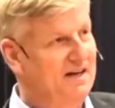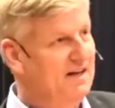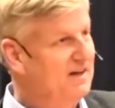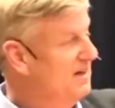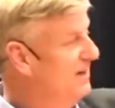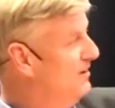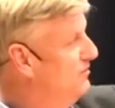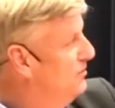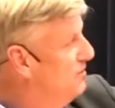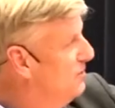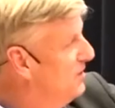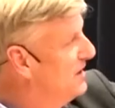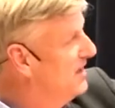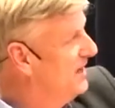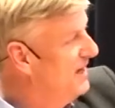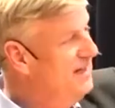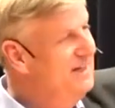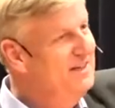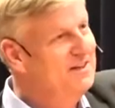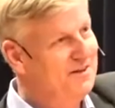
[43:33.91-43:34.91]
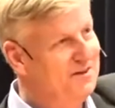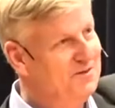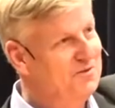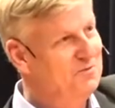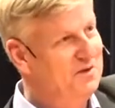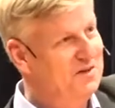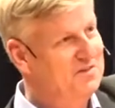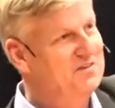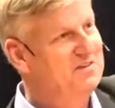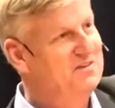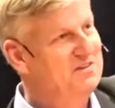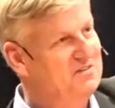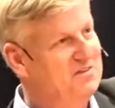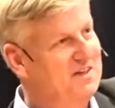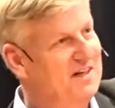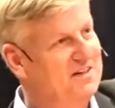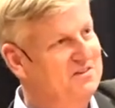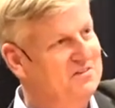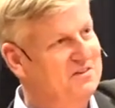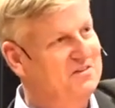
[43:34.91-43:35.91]
like if you agree on what the
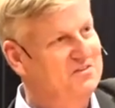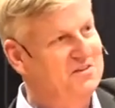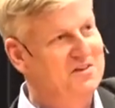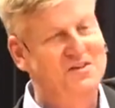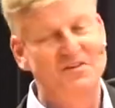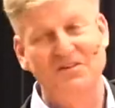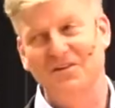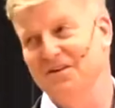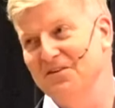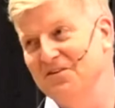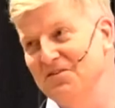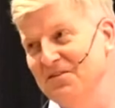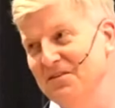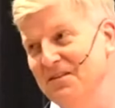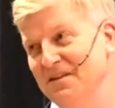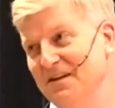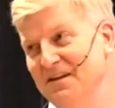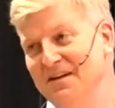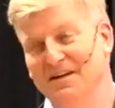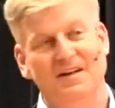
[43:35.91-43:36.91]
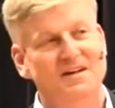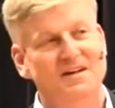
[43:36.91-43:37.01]
desired result is,